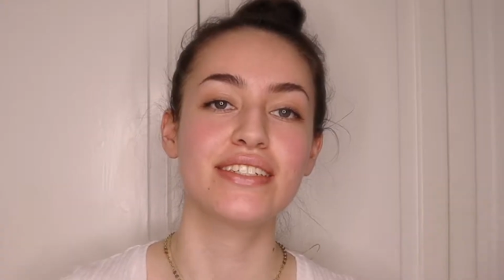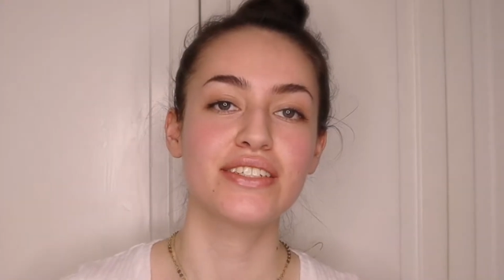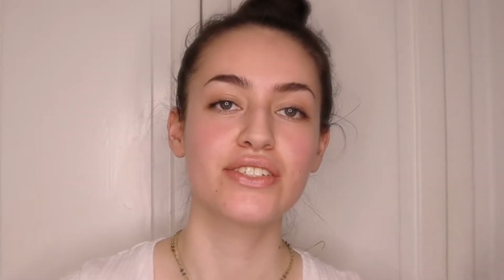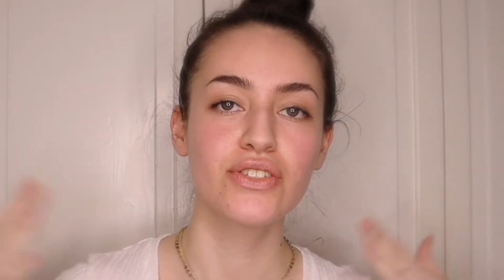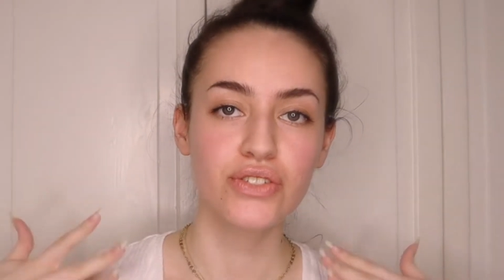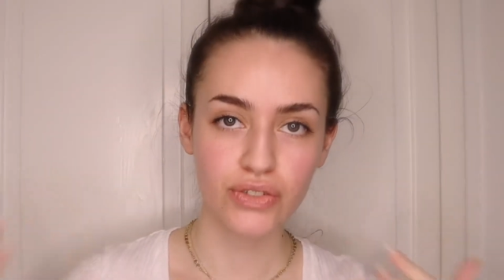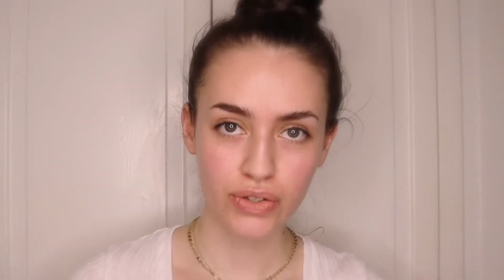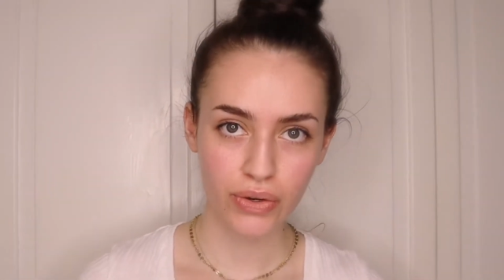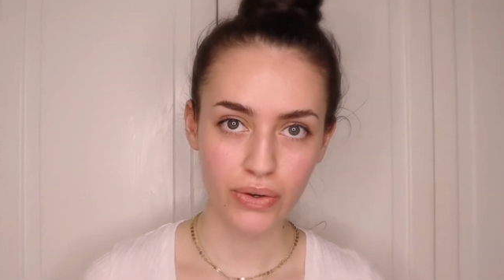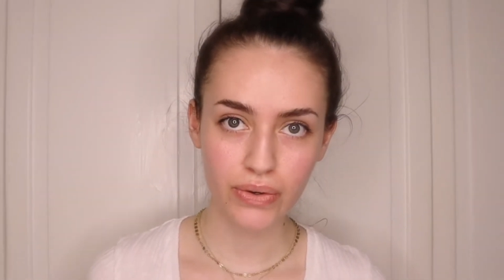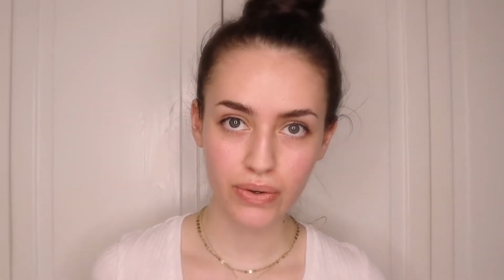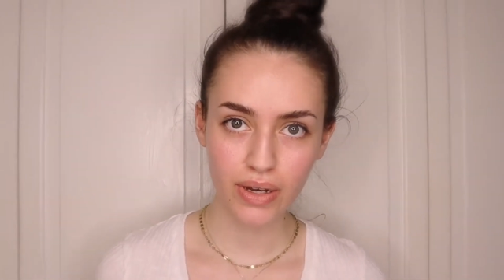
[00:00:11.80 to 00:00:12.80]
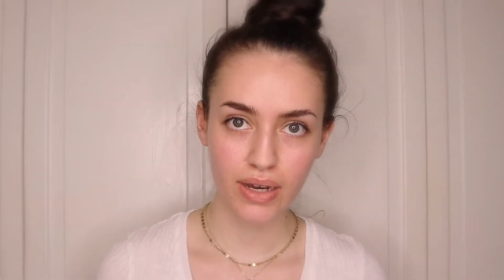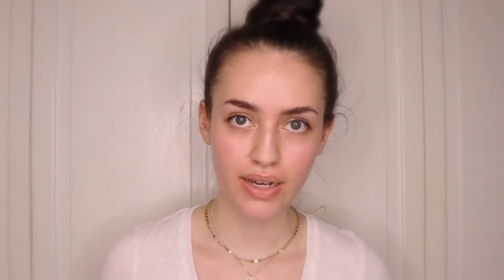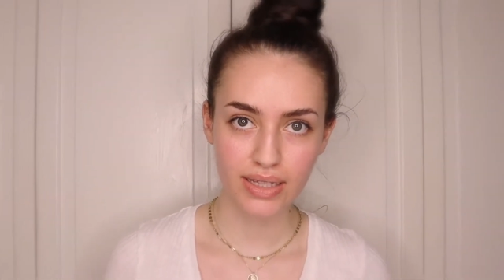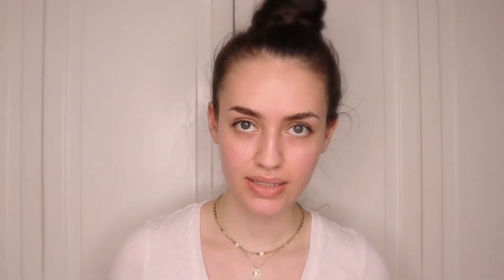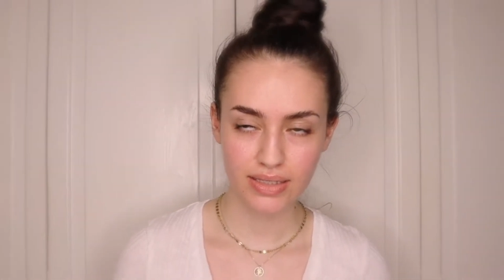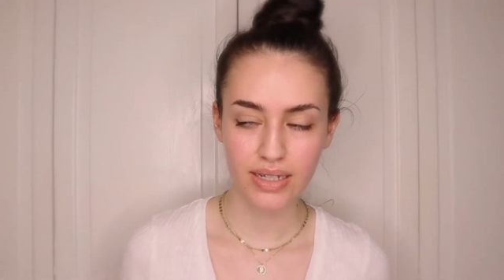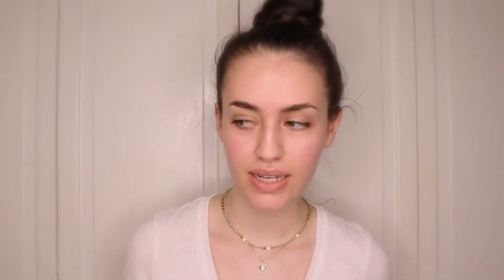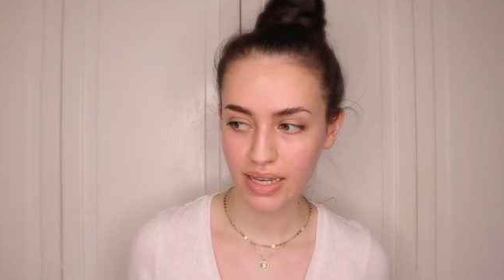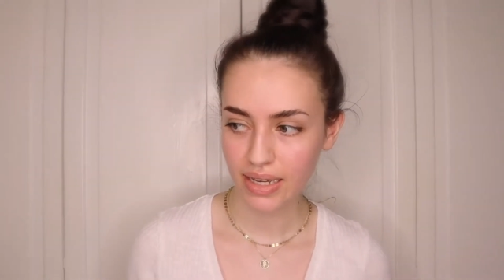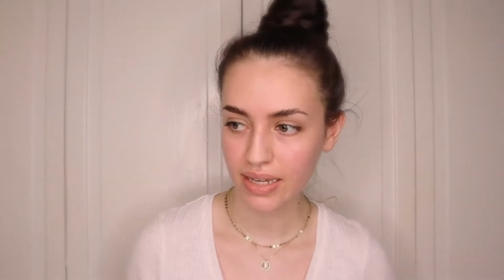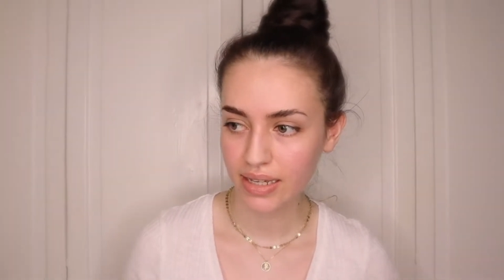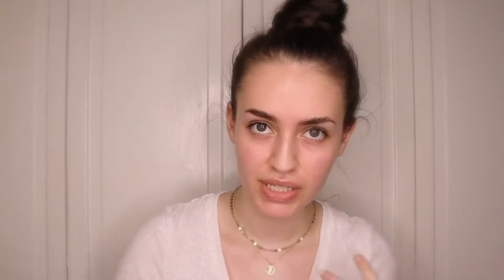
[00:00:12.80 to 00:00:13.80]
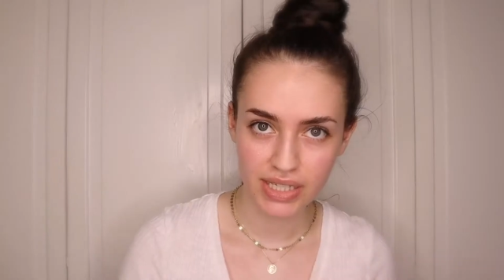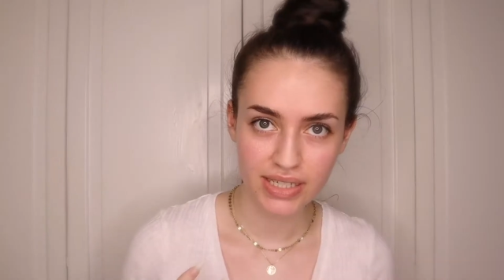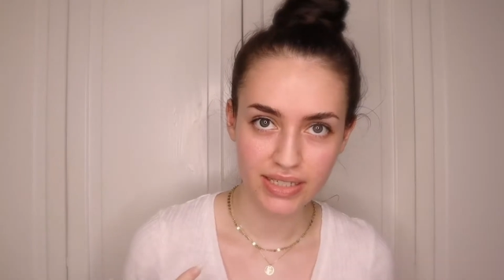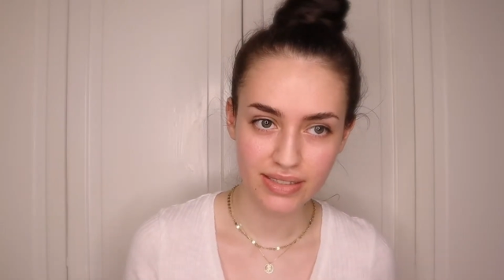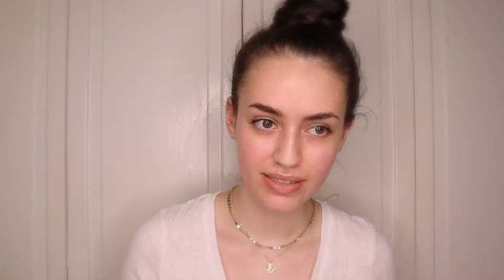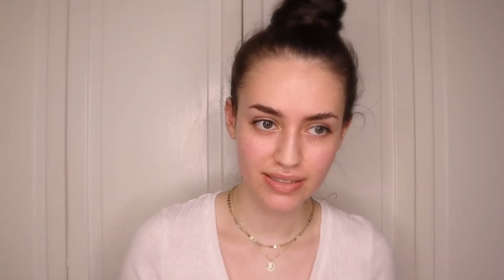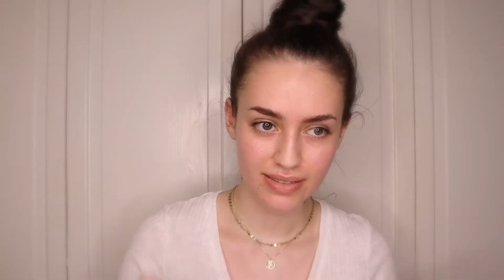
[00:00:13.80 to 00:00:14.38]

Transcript: is so hot today. Please